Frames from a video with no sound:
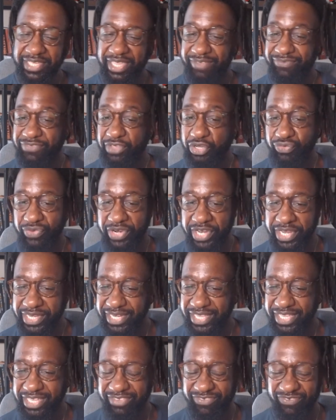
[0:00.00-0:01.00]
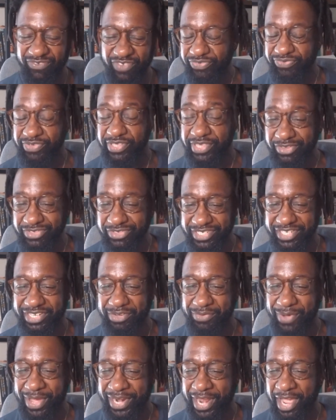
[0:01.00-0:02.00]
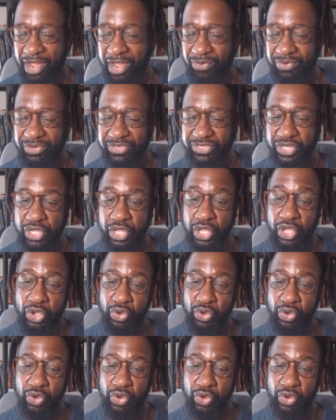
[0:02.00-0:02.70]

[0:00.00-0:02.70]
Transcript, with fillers: if the grid needs 50,000 kilowatt hours,